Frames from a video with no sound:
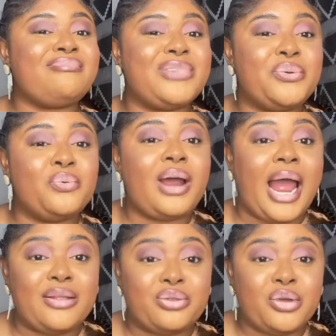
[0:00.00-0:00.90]
the way
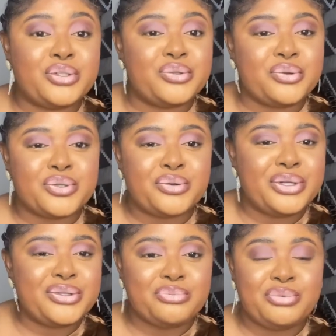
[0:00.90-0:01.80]
I thought it was
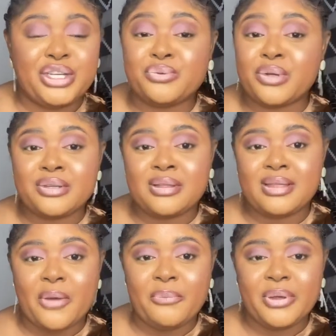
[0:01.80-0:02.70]
going to be, it wasn't
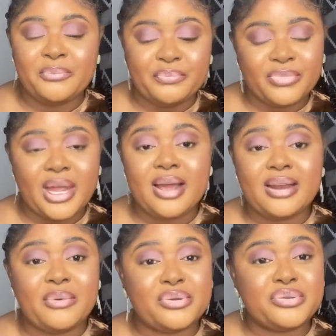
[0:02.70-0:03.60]
that way.
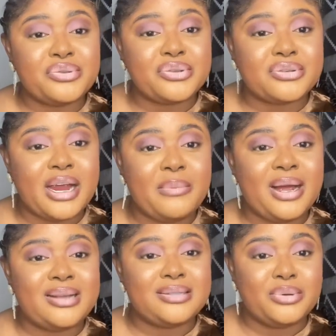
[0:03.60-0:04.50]
There was no
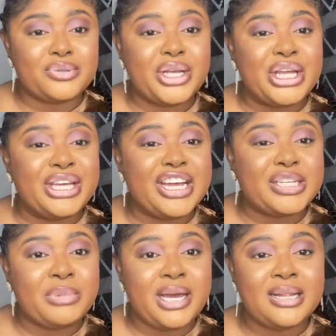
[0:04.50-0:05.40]
subscribers, there was no
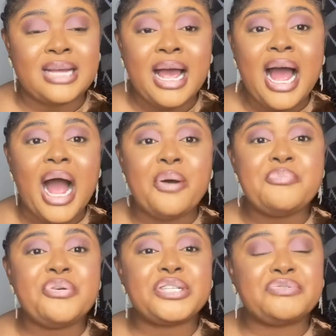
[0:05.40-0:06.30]
engagement. I
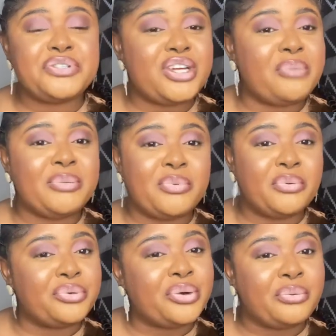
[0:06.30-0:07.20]
would post video and
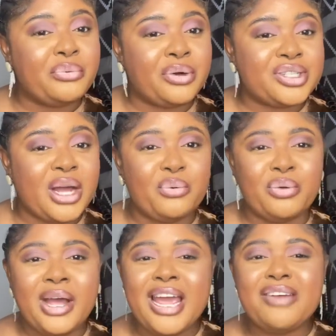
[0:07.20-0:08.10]
people would not watch. I
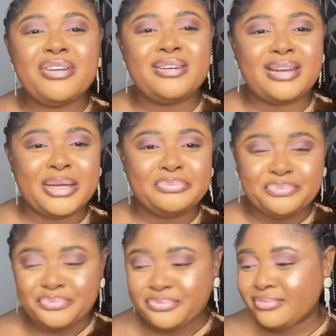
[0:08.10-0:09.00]
would, every day
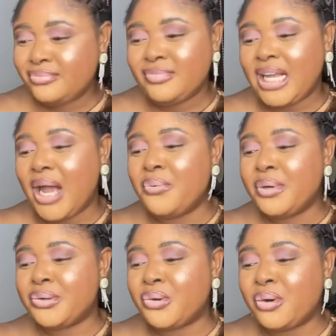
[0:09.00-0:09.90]
I
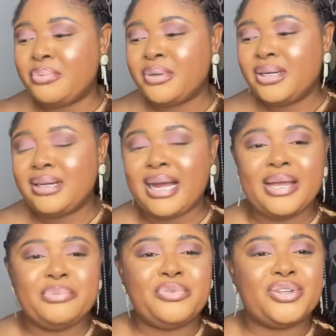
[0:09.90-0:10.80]
wake up,
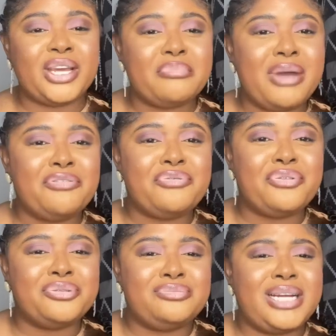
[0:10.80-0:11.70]
I check my
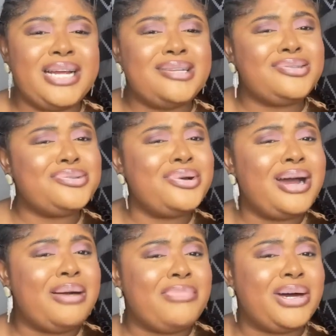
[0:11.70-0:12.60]
phone, there is
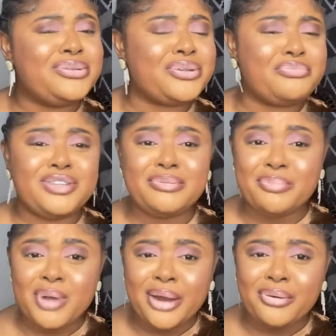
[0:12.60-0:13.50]
no amount of
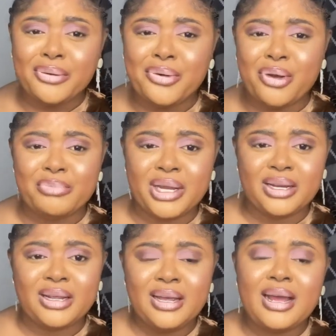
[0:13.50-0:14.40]
people are not coming.